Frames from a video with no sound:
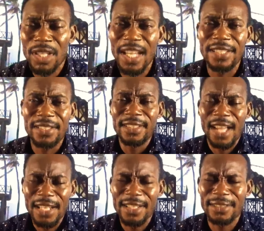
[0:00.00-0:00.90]
It's
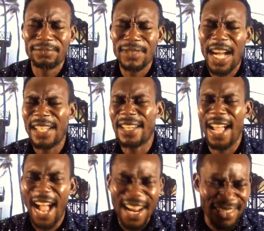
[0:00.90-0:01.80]
not an
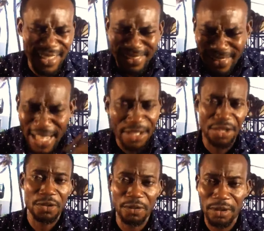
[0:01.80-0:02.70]

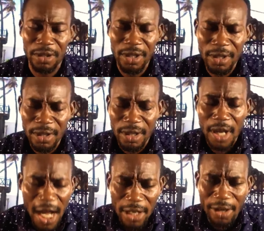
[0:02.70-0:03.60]
accidental
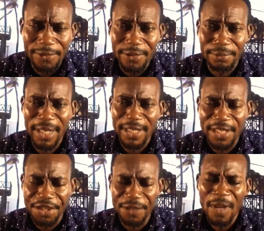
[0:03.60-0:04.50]
kind of
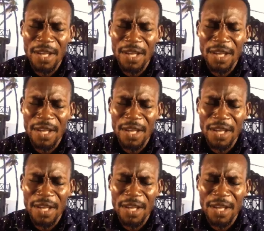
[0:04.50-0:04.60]
meditation.